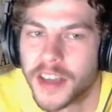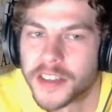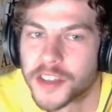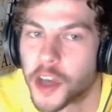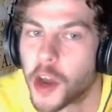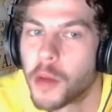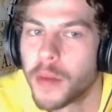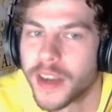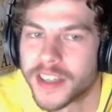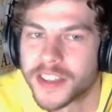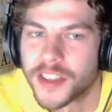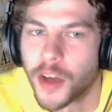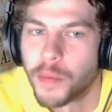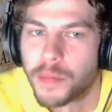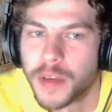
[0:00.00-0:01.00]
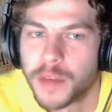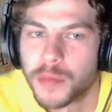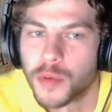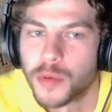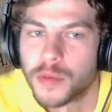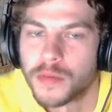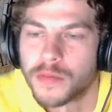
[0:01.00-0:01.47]
gonna make some
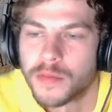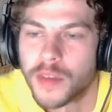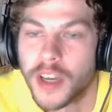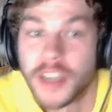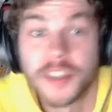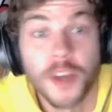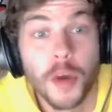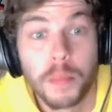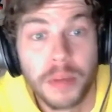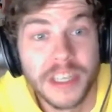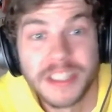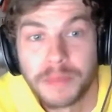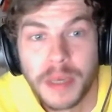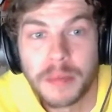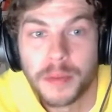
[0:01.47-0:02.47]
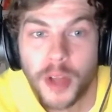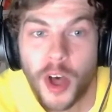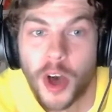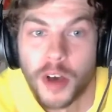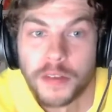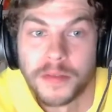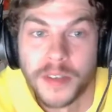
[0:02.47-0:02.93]
people, it's gonna piss people
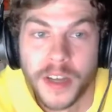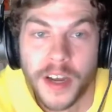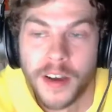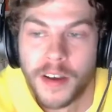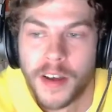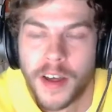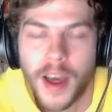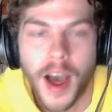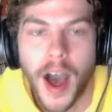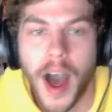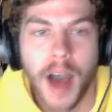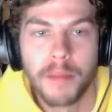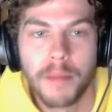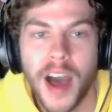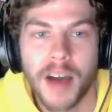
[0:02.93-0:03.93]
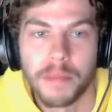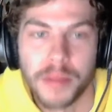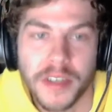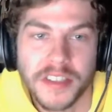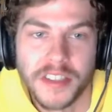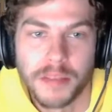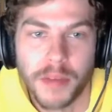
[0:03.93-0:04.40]
off. I'm not
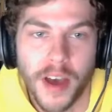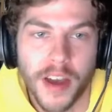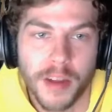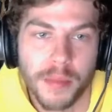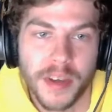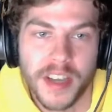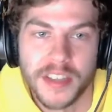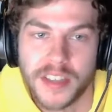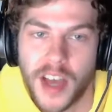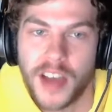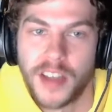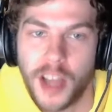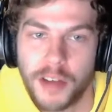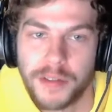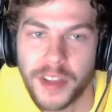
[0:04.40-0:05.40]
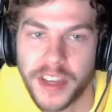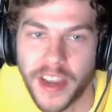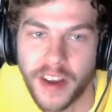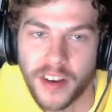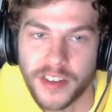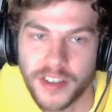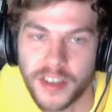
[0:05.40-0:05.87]
pissed about it because I love the
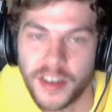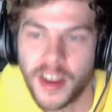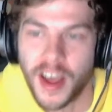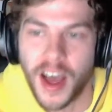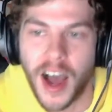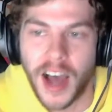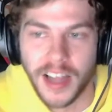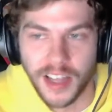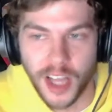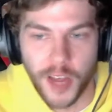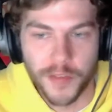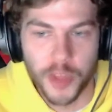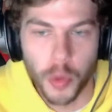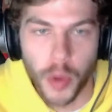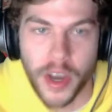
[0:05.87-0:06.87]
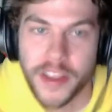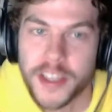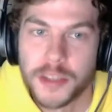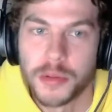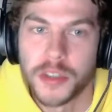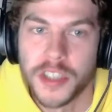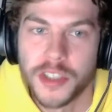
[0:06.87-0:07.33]
character. I love the way
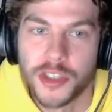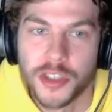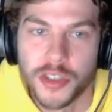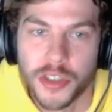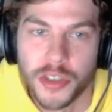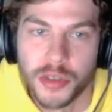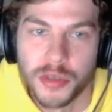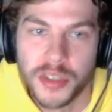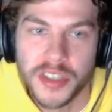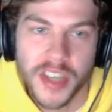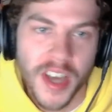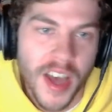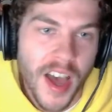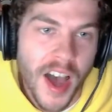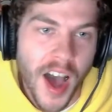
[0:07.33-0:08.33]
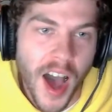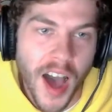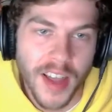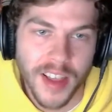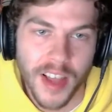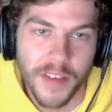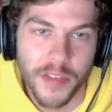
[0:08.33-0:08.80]
this was introduced. I
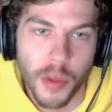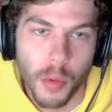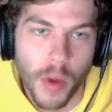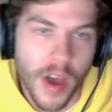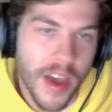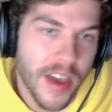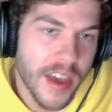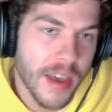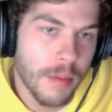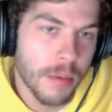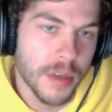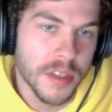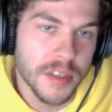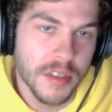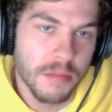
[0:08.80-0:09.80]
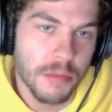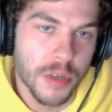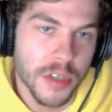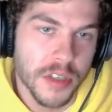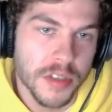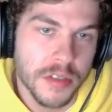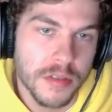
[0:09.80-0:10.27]
love the way it
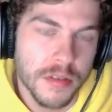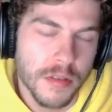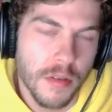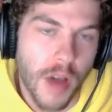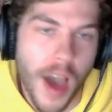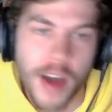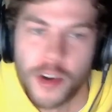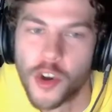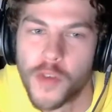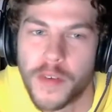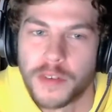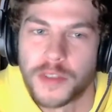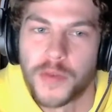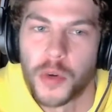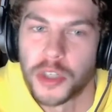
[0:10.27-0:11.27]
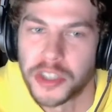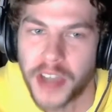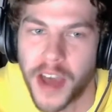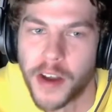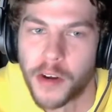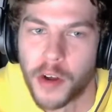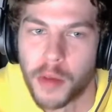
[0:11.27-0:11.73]
was I don't know if it was
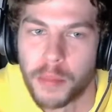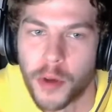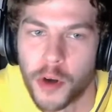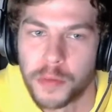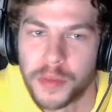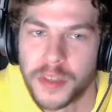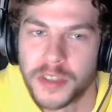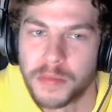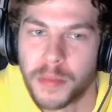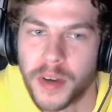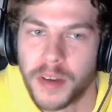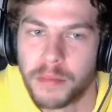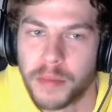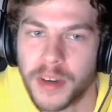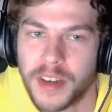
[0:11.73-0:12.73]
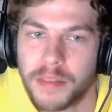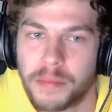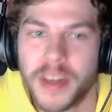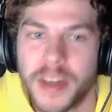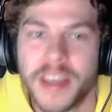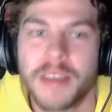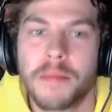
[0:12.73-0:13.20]
foreshadowed on purpose,
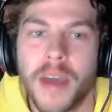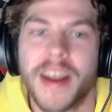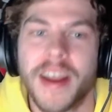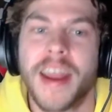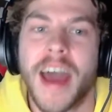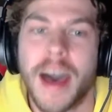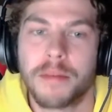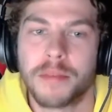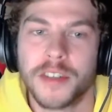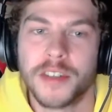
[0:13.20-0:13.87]
but he made it happen.